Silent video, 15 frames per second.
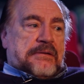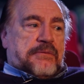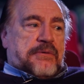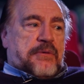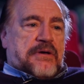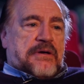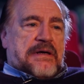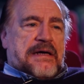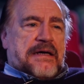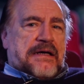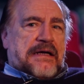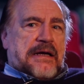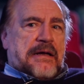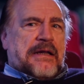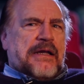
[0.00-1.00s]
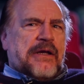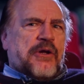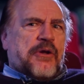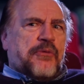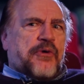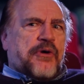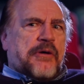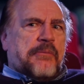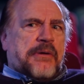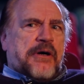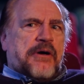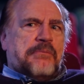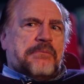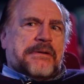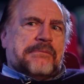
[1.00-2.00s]
We were learning a little more
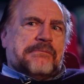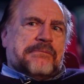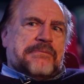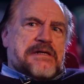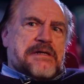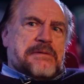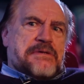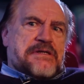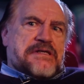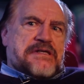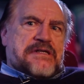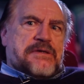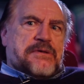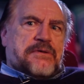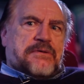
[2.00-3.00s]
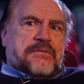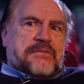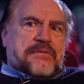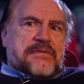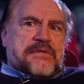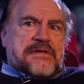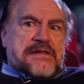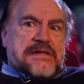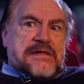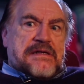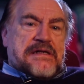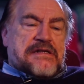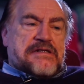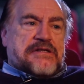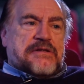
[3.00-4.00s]
about, but he
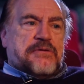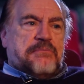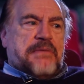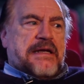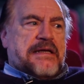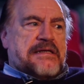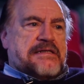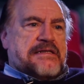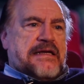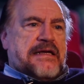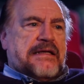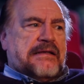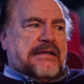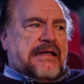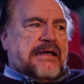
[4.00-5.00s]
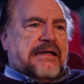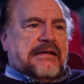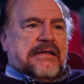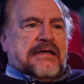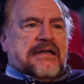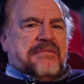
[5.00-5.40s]
still maintained that